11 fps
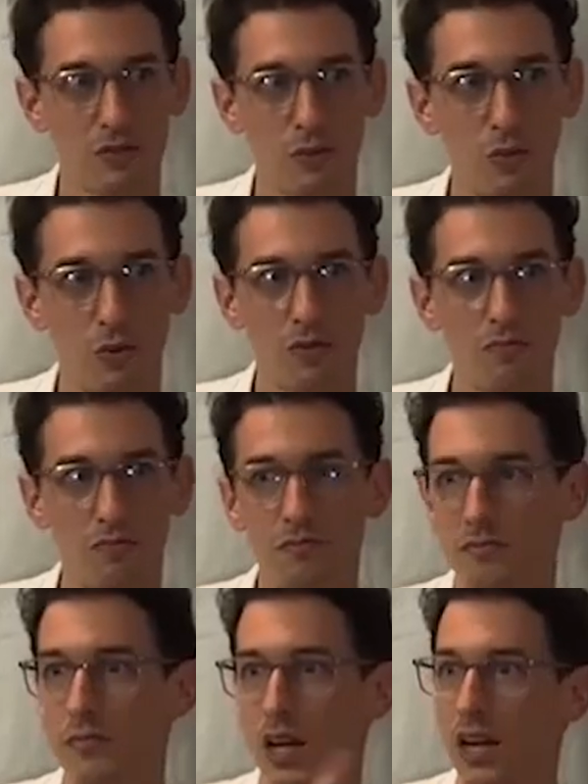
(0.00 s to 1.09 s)
or
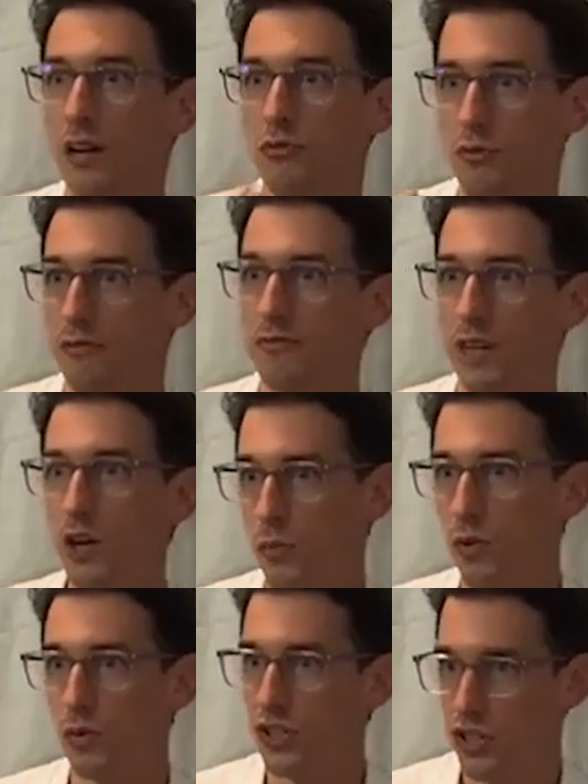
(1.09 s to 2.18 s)
a level of air
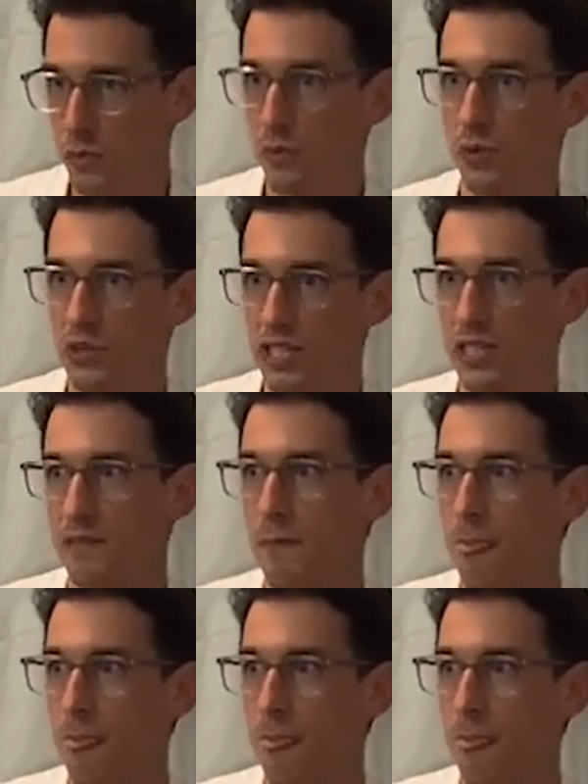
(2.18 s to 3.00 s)
pollution, suppose.